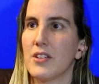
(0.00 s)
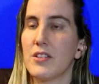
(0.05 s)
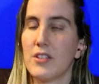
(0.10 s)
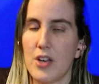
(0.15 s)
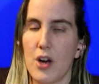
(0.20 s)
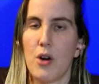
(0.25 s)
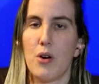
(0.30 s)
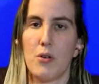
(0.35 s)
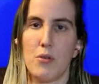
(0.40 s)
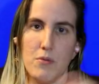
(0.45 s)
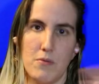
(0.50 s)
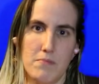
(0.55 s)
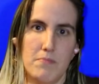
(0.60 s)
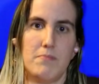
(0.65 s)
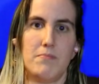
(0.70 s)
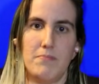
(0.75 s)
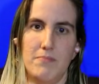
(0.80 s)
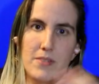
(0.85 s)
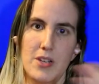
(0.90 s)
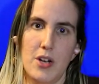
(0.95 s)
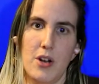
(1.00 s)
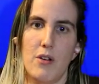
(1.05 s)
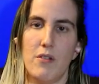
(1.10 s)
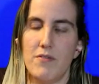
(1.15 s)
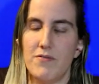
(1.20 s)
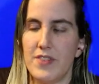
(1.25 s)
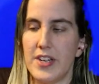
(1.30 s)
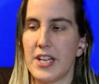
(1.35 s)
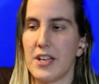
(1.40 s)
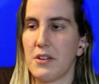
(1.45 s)

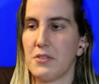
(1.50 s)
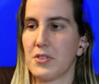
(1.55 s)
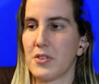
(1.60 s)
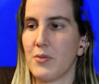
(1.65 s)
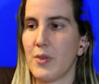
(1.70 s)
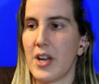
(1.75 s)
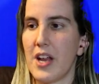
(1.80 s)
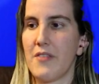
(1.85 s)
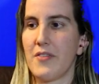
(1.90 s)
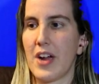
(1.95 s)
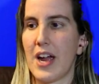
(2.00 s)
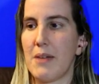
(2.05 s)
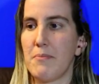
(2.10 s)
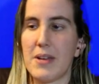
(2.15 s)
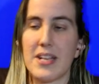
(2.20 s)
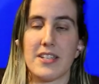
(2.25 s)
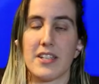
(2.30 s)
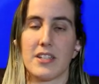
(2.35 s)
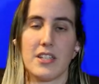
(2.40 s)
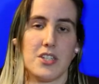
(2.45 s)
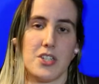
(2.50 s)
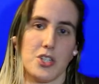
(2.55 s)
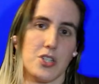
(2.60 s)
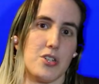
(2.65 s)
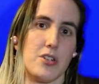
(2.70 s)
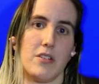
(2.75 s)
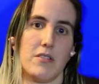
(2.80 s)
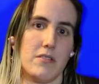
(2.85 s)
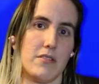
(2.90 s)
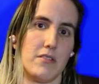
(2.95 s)
videos or whatever, I basically
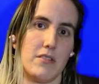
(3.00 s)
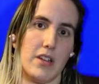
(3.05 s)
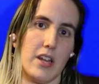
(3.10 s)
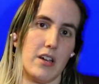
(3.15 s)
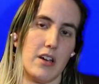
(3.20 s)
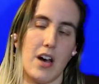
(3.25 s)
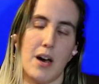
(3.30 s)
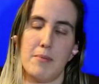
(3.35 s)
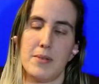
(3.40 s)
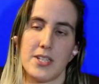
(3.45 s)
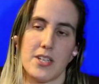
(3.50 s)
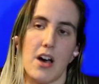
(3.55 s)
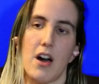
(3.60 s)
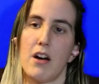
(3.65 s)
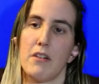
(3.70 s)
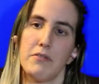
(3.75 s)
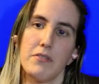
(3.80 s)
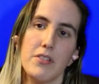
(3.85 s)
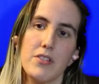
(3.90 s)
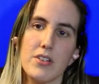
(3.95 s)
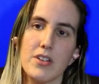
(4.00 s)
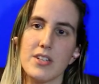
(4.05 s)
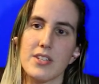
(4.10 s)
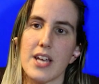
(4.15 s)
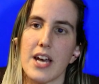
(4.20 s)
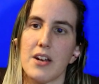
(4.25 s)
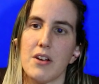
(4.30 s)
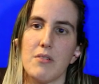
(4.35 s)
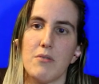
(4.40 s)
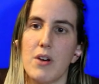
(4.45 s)
just turn comments off,
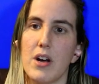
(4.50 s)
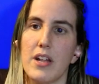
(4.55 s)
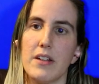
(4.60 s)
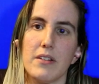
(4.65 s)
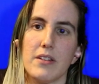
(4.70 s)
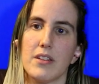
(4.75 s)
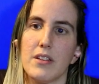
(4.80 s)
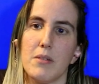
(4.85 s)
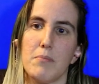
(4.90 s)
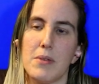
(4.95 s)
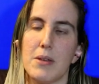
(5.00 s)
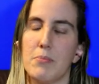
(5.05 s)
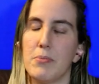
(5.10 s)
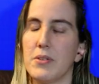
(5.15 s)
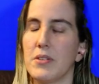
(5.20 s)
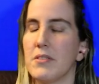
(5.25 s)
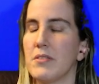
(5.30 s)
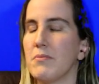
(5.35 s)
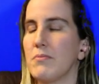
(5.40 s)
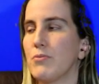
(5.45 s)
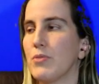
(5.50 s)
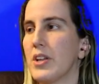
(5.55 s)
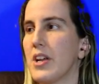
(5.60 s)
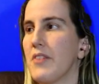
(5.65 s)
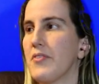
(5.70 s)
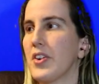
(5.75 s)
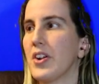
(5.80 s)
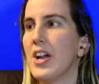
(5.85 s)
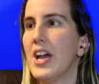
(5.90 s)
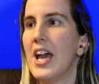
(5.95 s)
because I don't want the people,
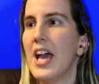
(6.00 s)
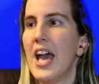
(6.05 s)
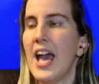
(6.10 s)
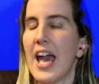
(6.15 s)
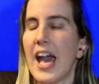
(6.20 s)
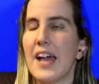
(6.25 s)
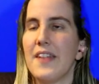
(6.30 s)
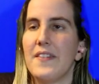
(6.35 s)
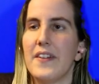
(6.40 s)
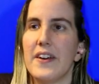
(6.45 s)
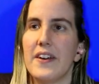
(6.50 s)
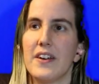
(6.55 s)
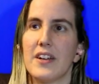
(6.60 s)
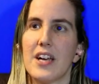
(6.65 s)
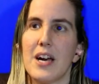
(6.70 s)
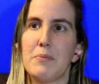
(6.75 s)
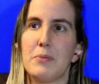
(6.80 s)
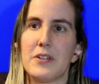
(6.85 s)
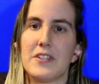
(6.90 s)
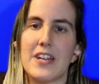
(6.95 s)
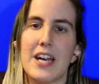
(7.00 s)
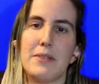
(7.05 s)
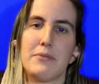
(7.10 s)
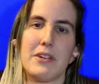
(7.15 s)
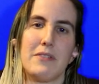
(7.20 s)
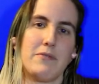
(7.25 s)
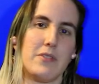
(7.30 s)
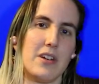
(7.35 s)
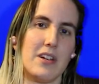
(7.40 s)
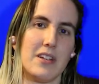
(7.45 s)
whatever. Yeah. And the couple of
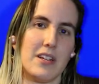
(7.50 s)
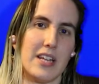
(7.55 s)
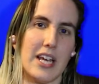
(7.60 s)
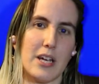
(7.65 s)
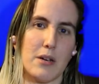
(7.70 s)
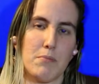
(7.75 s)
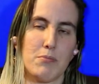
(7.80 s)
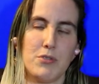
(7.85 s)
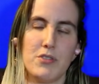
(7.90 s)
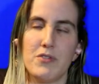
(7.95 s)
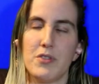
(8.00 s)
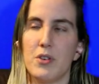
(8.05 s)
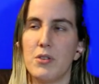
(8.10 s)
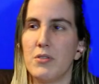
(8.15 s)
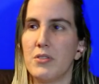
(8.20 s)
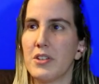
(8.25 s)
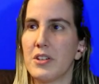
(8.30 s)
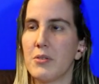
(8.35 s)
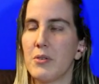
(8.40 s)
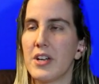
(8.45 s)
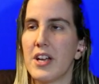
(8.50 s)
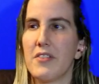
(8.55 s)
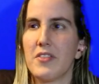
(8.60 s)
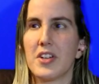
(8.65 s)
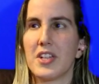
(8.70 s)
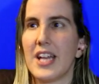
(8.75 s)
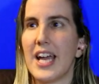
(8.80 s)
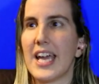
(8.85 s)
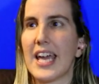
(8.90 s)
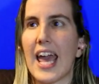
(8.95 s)
times I've done it, like, approval only or
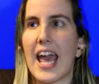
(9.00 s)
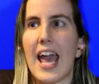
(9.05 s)
whatever, like,